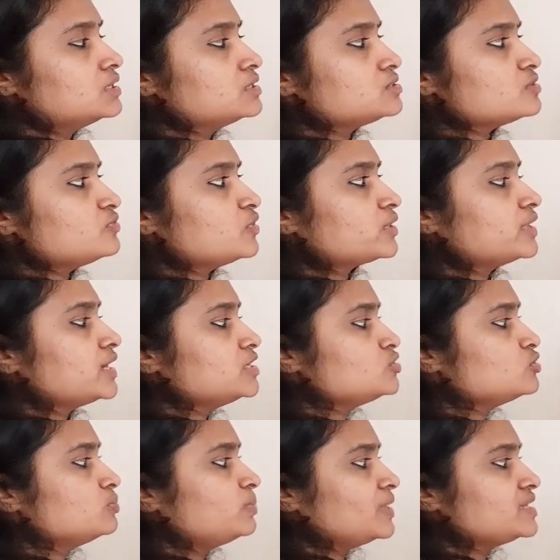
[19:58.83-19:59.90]
So for that you
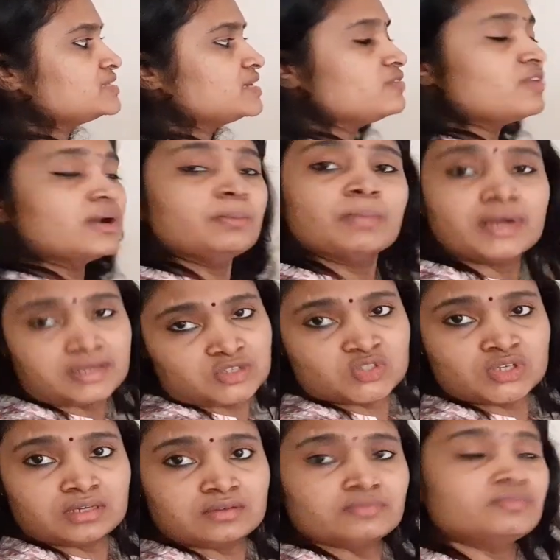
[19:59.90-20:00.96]
will place a 1 by
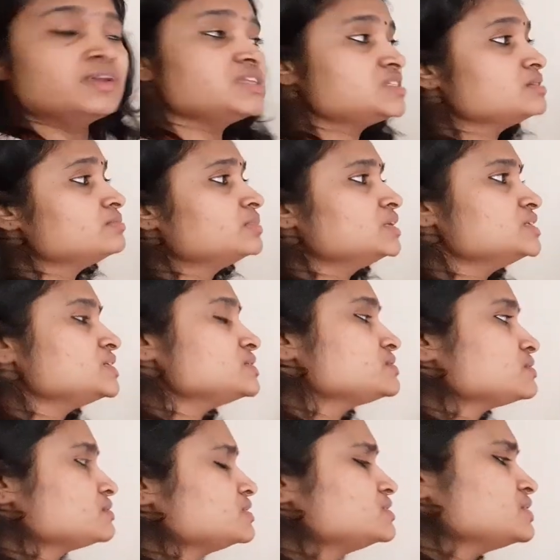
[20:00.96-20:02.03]
g. Very simple.
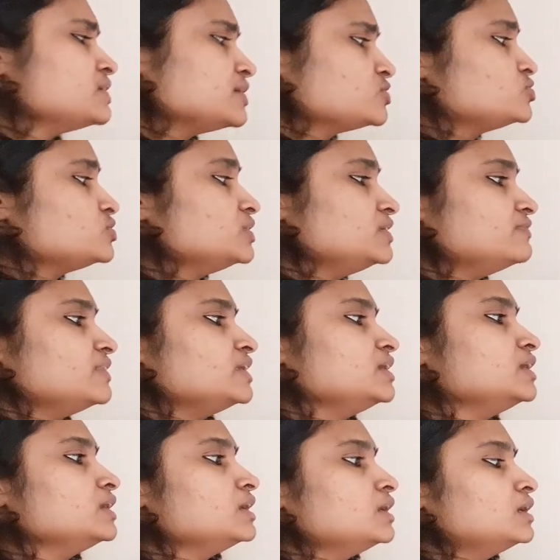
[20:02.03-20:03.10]
Just these are actually
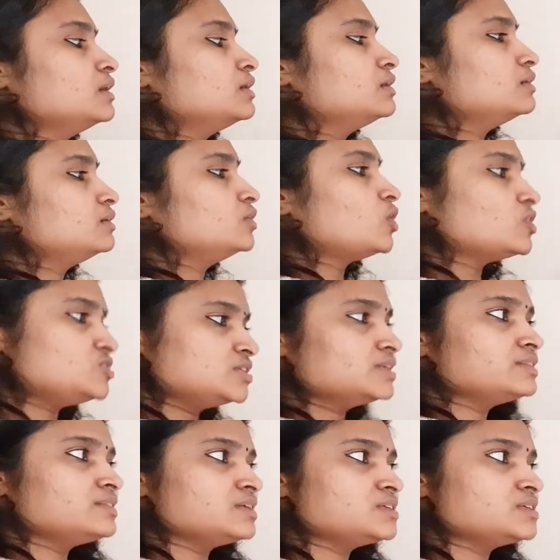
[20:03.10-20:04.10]
very uh, logical